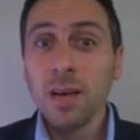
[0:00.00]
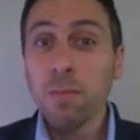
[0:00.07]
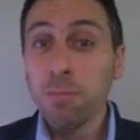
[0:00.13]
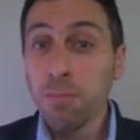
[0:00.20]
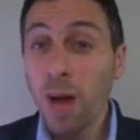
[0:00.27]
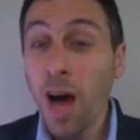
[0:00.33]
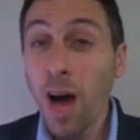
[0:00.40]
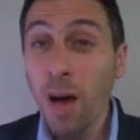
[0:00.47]

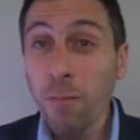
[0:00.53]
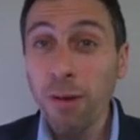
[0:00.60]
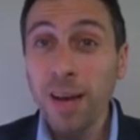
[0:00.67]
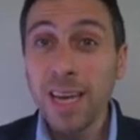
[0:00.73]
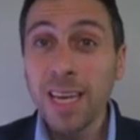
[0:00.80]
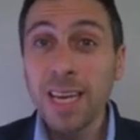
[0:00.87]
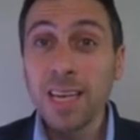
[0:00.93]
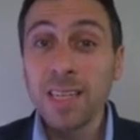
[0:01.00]

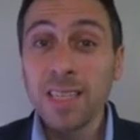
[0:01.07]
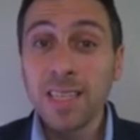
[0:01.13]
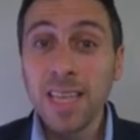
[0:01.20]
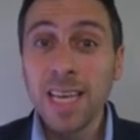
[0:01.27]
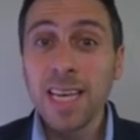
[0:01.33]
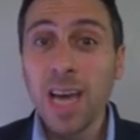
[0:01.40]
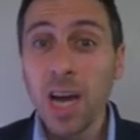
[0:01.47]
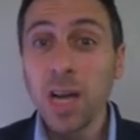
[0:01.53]
heartbreaking and
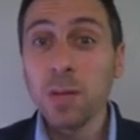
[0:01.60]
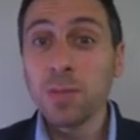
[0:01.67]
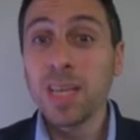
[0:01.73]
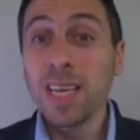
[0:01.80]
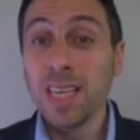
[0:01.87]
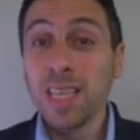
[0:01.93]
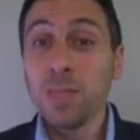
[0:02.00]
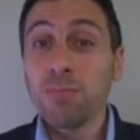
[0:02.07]
saying he hopes
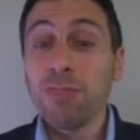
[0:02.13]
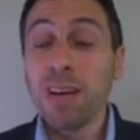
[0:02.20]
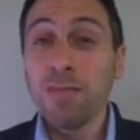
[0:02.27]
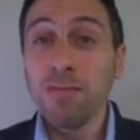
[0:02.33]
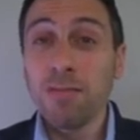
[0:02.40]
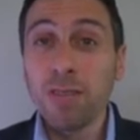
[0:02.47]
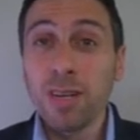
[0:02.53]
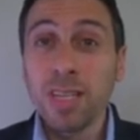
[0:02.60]
that his
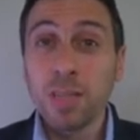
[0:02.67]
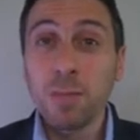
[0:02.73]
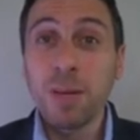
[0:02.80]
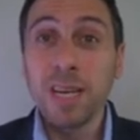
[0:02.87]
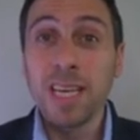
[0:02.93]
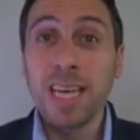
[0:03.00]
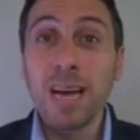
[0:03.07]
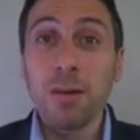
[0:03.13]
bravery
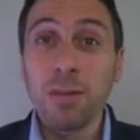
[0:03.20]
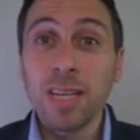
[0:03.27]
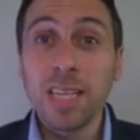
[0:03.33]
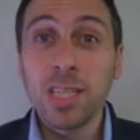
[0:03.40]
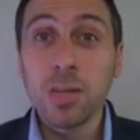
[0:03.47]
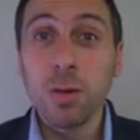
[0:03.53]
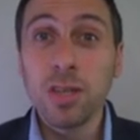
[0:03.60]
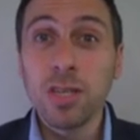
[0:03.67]
speaking out leads
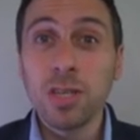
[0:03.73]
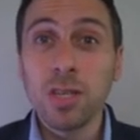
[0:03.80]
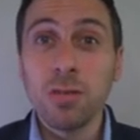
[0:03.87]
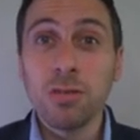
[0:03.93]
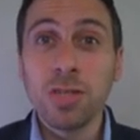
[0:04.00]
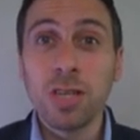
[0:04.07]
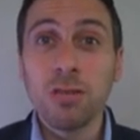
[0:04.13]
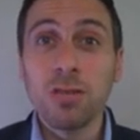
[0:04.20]
to others doing
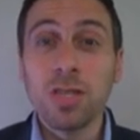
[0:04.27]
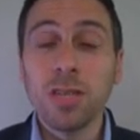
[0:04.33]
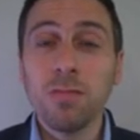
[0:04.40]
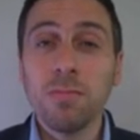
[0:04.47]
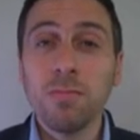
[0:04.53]
so too.